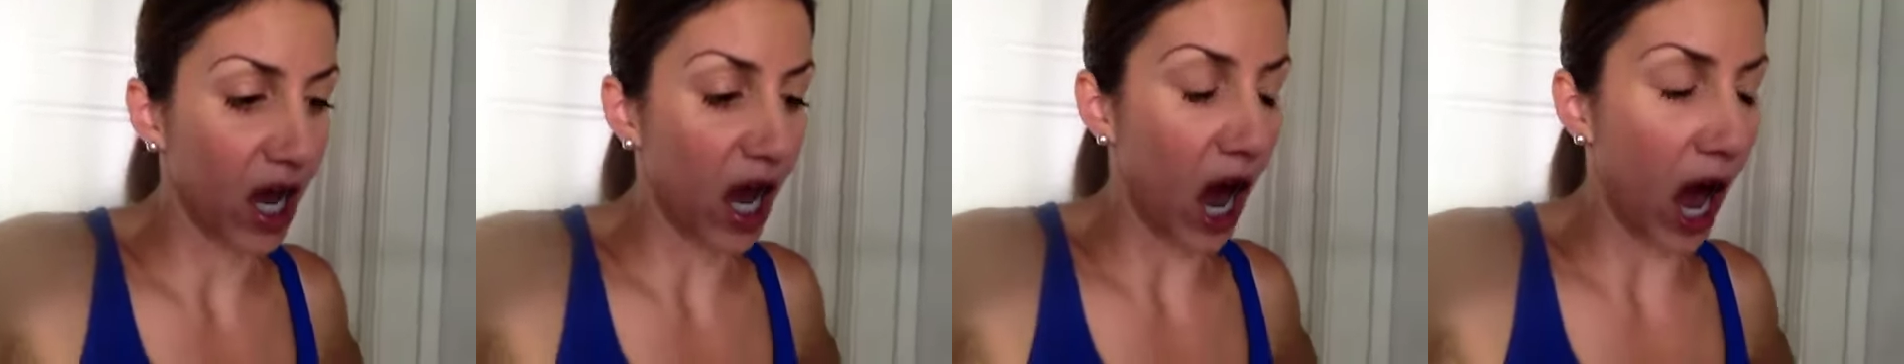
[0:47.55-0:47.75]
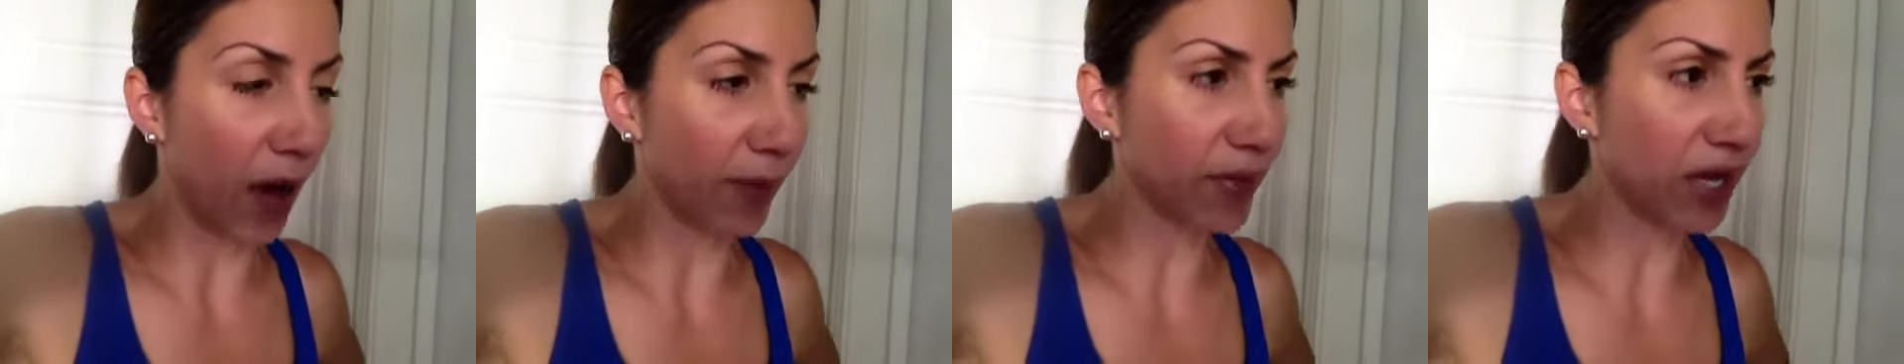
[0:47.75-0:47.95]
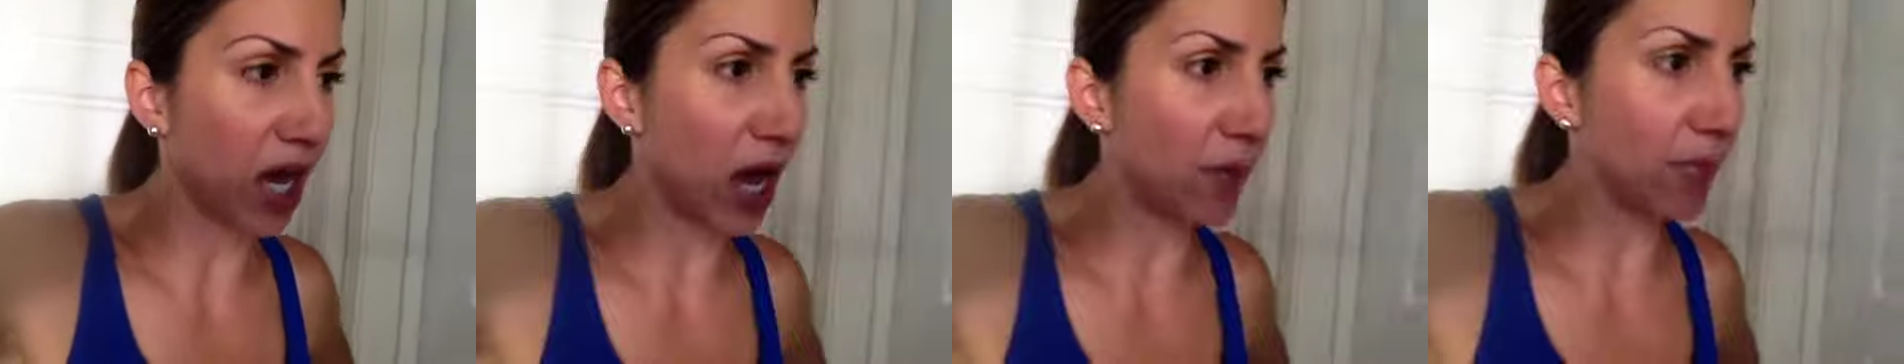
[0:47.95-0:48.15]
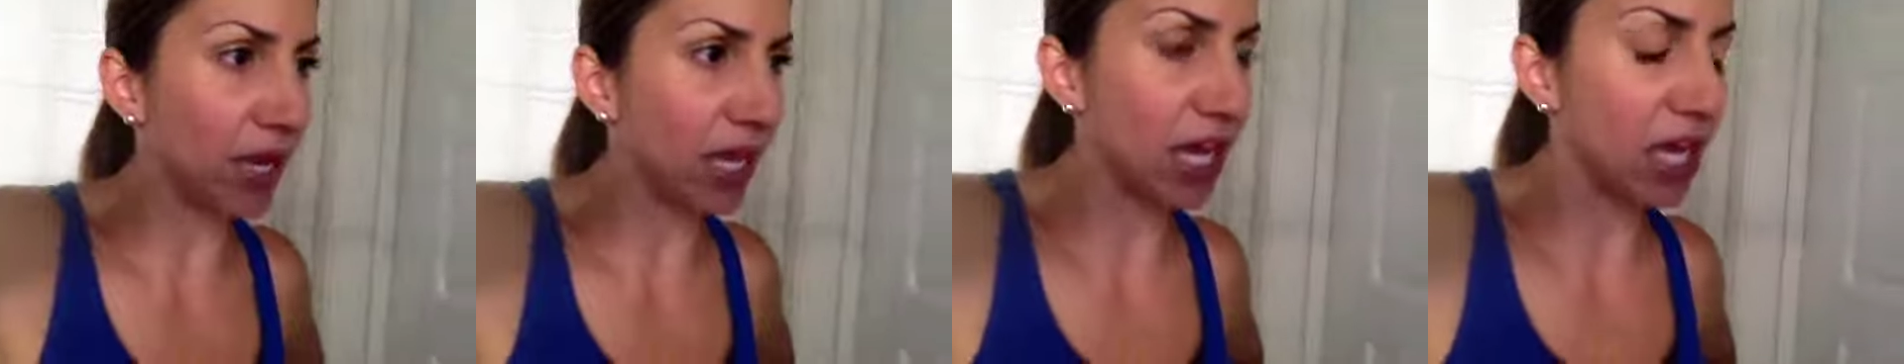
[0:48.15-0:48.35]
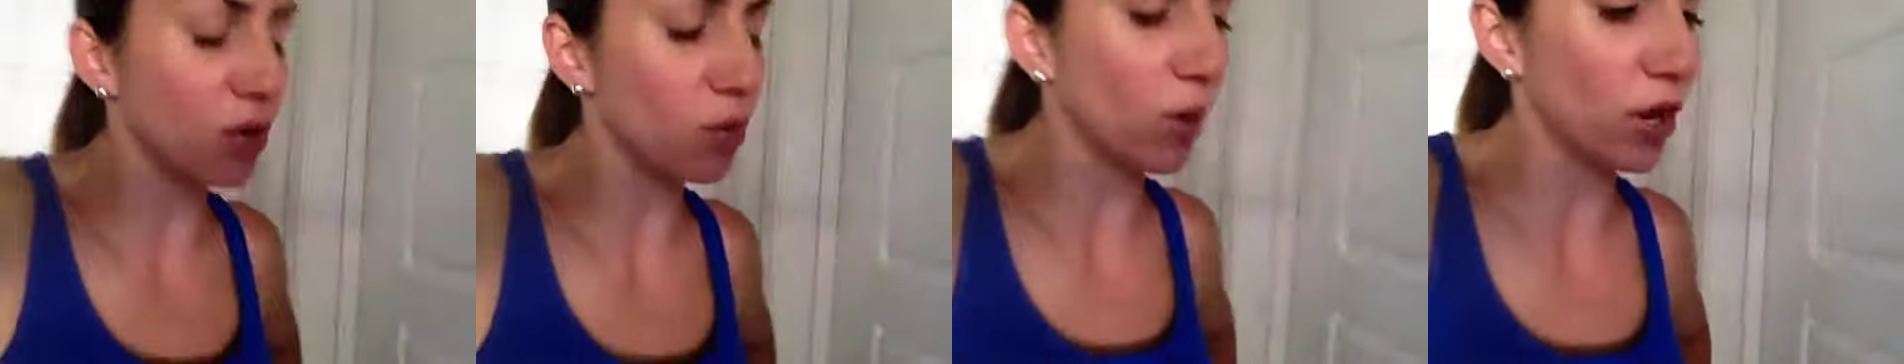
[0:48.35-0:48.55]
I'm coming
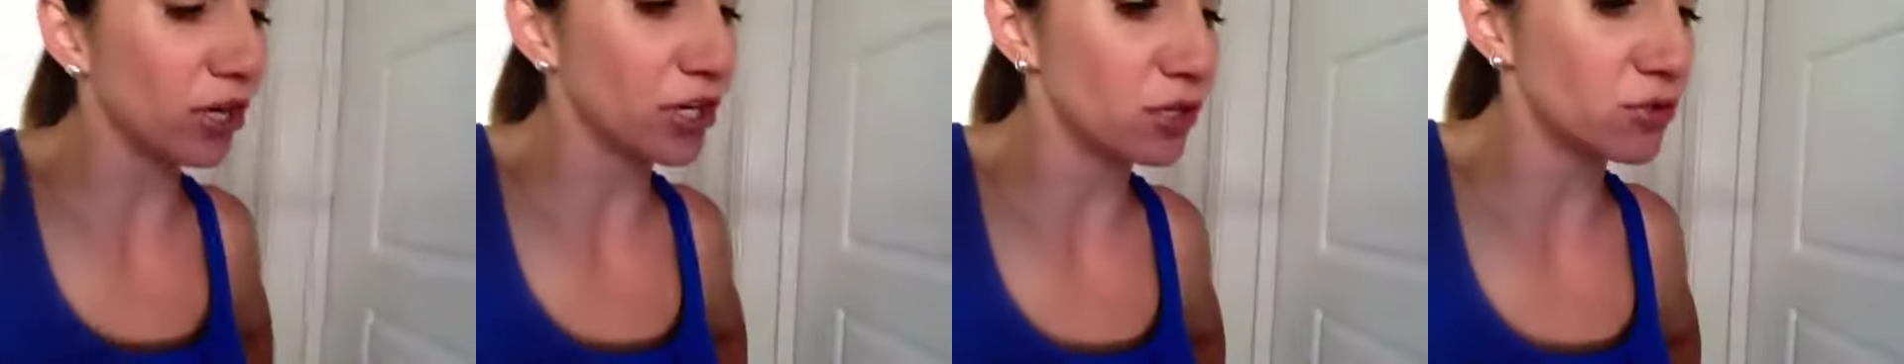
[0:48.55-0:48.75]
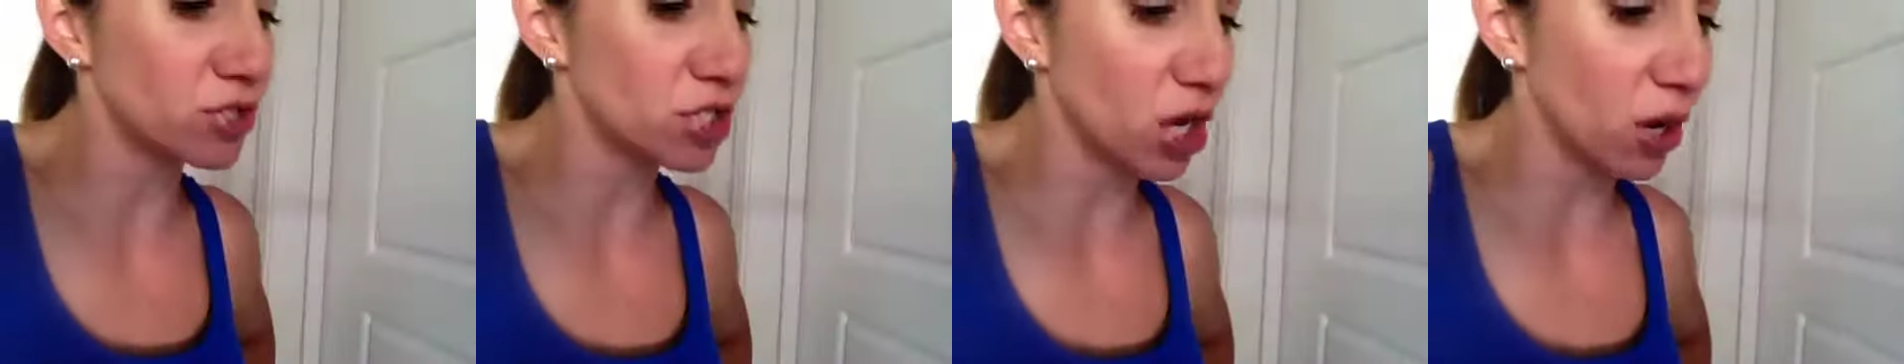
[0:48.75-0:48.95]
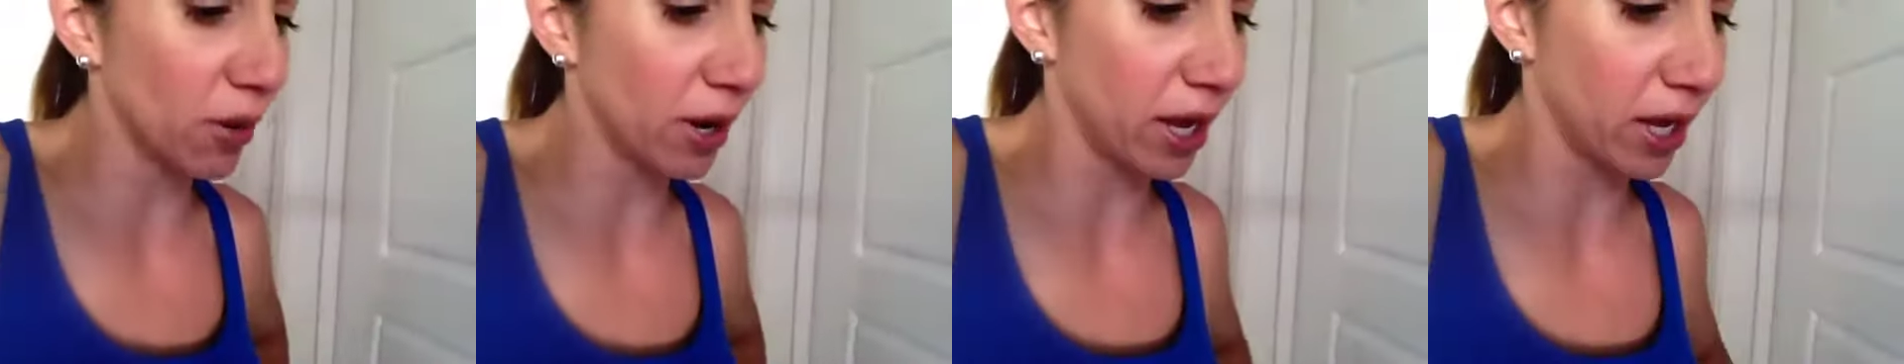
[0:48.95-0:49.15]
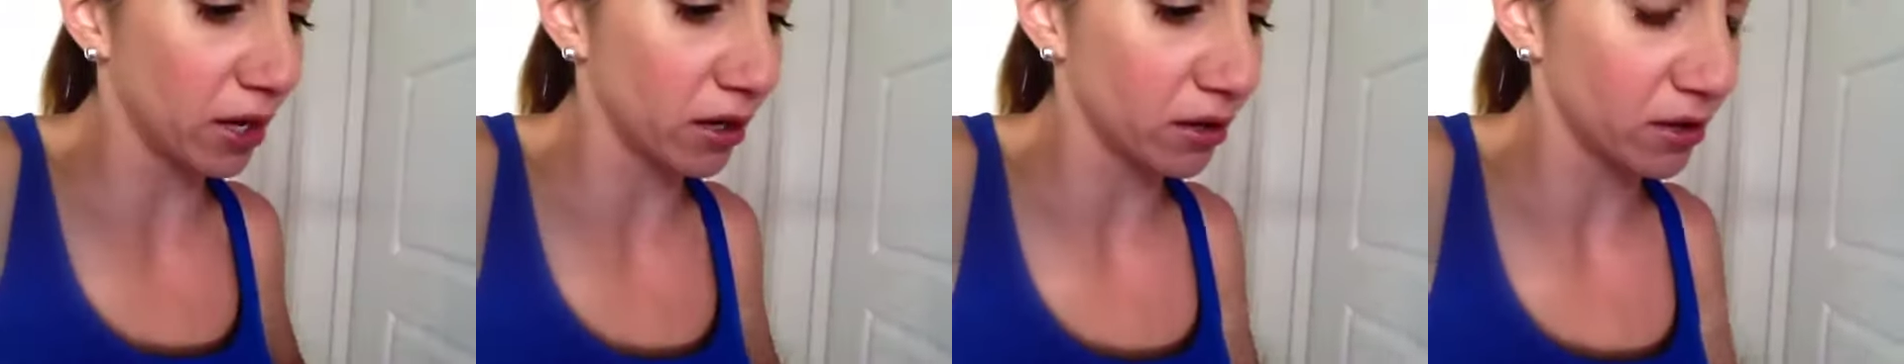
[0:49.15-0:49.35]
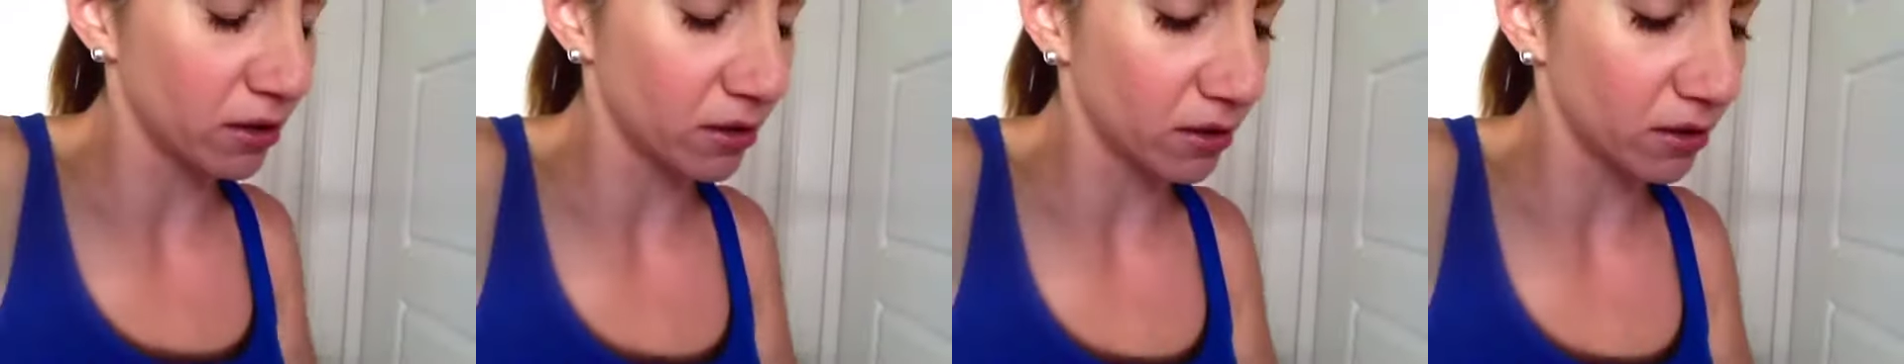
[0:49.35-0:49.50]
in, what are you doing?